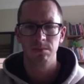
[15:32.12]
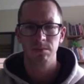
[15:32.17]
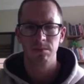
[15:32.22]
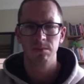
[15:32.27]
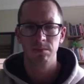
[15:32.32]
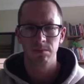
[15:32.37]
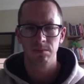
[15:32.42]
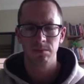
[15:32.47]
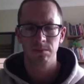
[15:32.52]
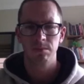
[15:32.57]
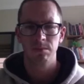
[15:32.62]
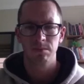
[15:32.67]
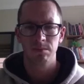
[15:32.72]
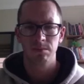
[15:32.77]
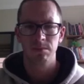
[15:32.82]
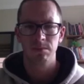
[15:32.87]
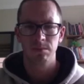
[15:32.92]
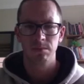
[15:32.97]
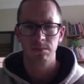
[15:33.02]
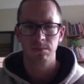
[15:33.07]

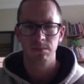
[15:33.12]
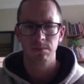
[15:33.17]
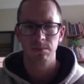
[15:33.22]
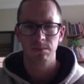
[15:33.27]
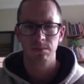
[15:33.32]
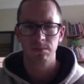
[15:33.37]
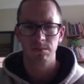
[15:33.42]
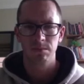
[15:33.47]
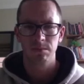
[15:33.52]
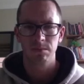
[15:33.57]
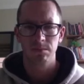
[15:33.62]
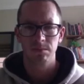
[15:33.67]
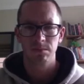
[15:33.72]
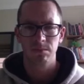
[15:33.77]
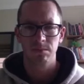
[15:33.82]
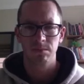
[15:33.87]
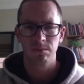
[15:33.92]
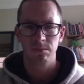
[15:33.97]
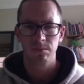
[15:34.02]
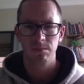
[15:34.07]

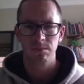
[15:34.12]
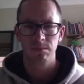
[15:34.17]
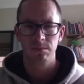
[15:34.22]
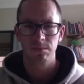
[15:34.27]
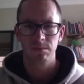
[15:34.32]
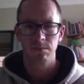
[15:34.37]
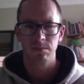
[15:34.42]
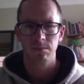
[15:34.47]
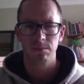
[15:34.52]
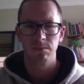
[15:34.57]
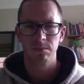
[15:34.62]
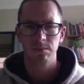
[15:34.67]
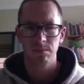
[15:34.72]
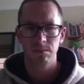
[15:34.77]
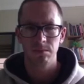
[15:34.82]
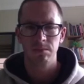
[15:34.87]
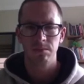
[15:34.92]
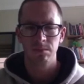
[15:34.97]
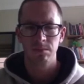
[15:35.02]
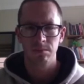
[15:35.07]

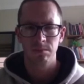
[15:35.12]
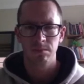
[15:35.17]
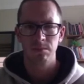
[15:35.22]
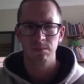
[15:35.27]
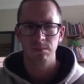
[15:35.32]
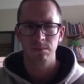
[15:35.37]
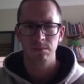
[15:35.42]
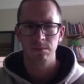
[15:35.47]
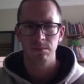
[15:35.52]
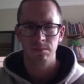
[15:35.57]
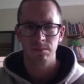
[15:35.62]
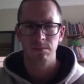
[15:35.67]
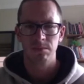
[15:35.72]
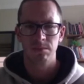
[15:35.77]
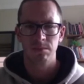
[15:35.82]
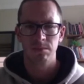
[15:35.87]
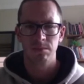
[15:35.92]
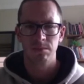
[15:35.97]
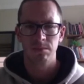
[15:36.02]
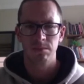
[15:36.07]

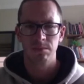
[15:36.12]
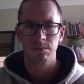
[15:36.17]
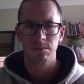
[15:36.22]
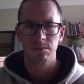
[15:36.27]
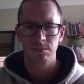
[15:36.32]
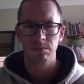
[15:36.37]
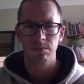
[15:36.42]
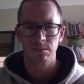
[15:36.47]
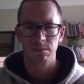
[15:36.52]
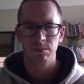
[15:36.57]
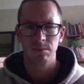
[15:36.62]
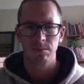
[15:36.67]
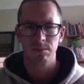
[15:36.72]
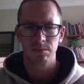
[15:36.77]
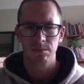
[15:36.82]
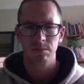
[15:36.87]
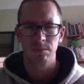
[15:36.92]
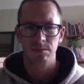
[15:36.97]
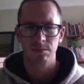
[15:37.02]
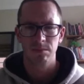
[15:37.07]

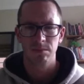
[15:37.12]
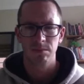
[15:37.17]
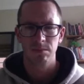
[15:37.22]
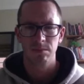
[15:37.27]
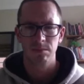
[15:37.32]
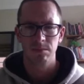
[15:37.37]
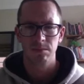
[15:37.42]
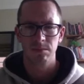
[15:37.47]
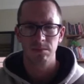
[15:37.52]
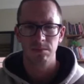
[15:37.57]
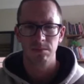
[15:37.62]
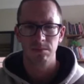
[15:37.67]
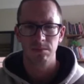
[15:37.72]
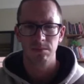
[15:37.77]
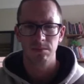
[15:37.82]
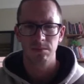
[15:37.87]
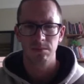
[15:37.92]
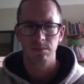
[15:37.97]
[no speech]